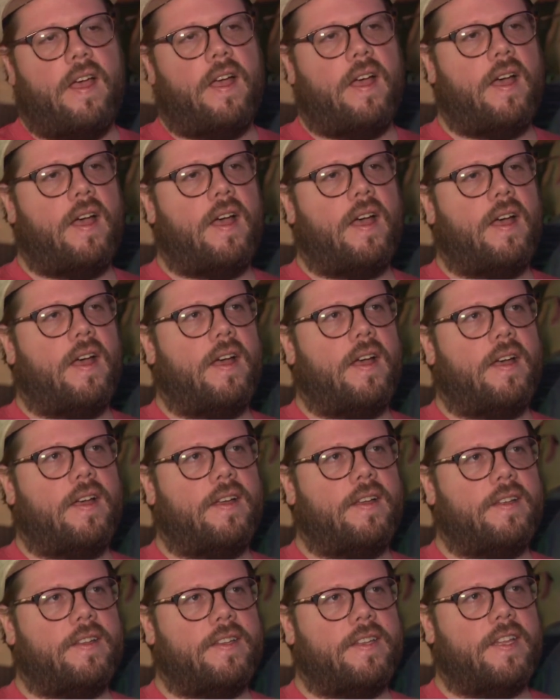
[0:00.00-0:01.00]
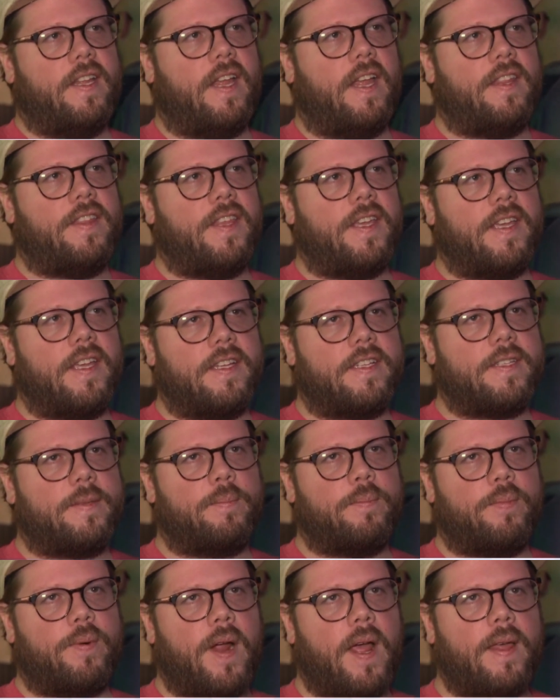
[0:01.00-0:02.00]
Uh, I think it's
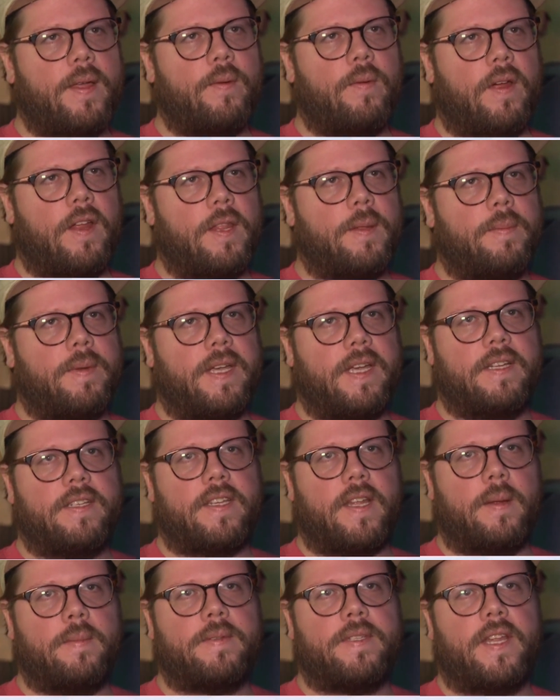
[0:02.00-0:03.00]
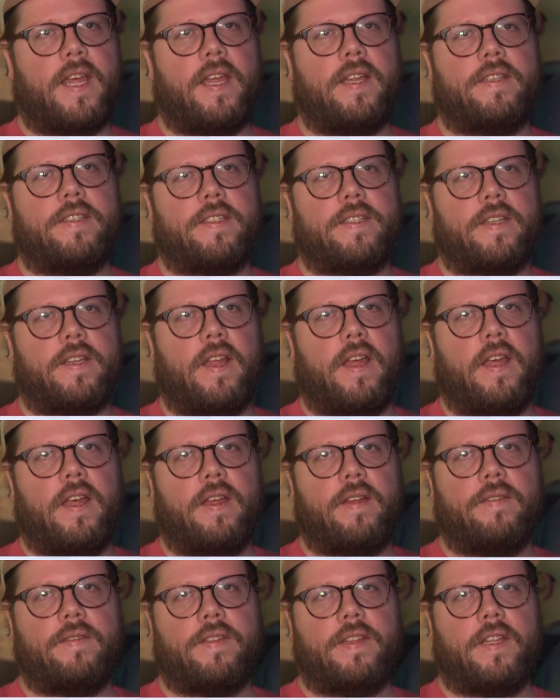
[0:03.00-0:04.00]
probably one of the biggest upsets
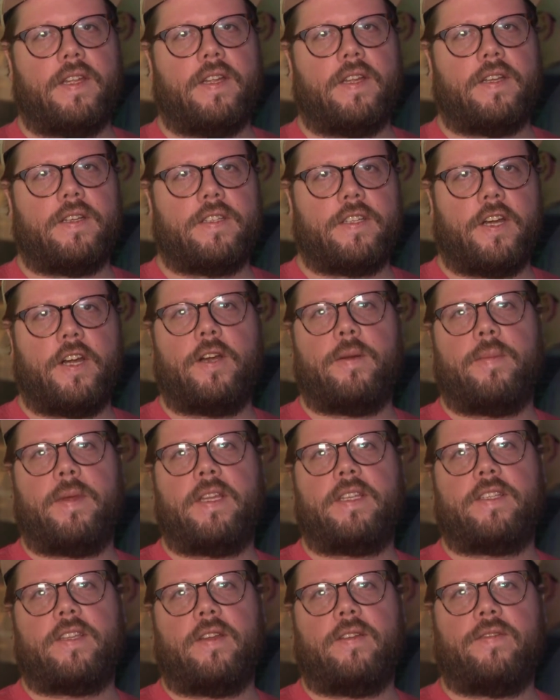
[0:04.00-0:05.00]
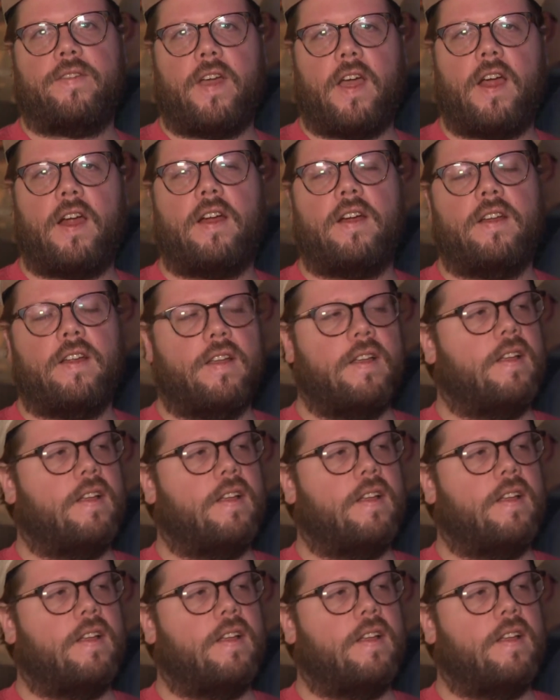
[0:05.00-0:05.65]
of the tournament so far.